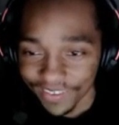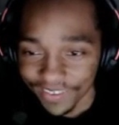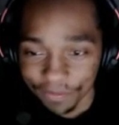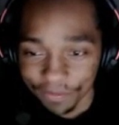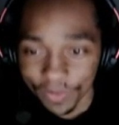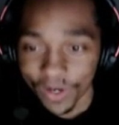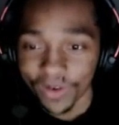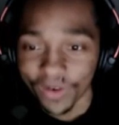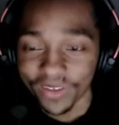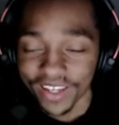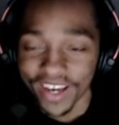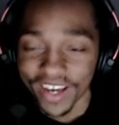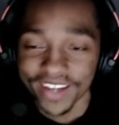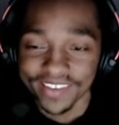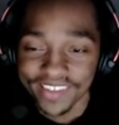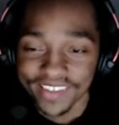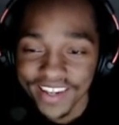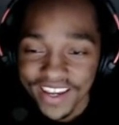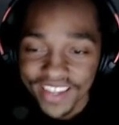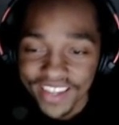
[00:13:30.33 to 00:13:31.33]
Bro,
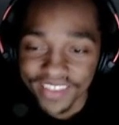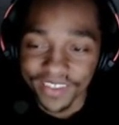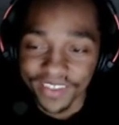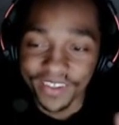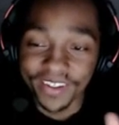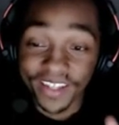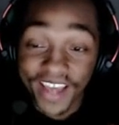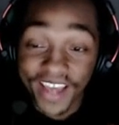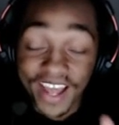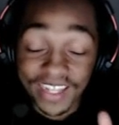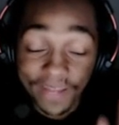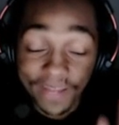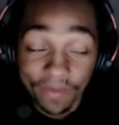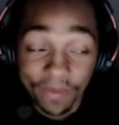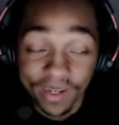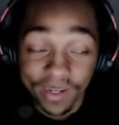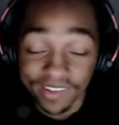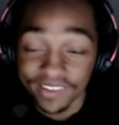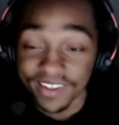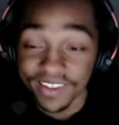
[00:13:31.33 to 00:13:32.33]
guys, literally 11
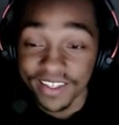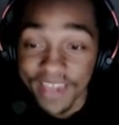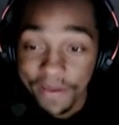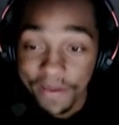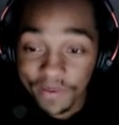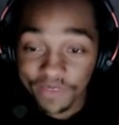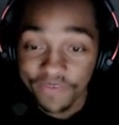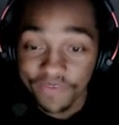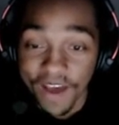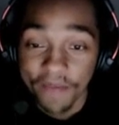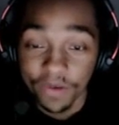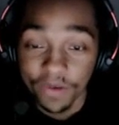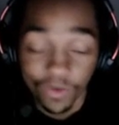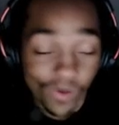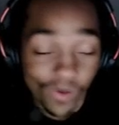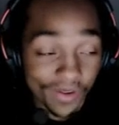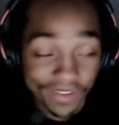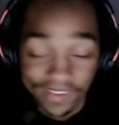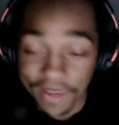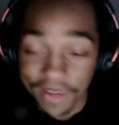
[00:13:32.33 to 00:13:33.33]
minutes in the game, it's
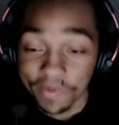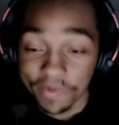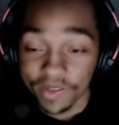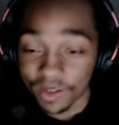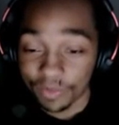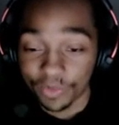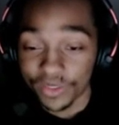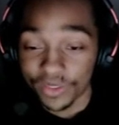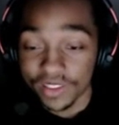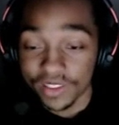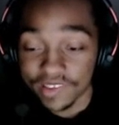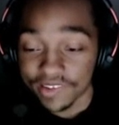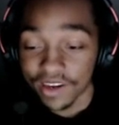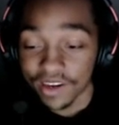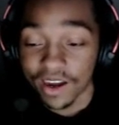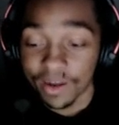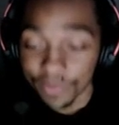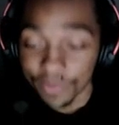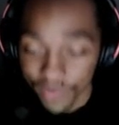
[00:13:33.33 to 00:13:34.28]
5-1. This game's a complete stomp.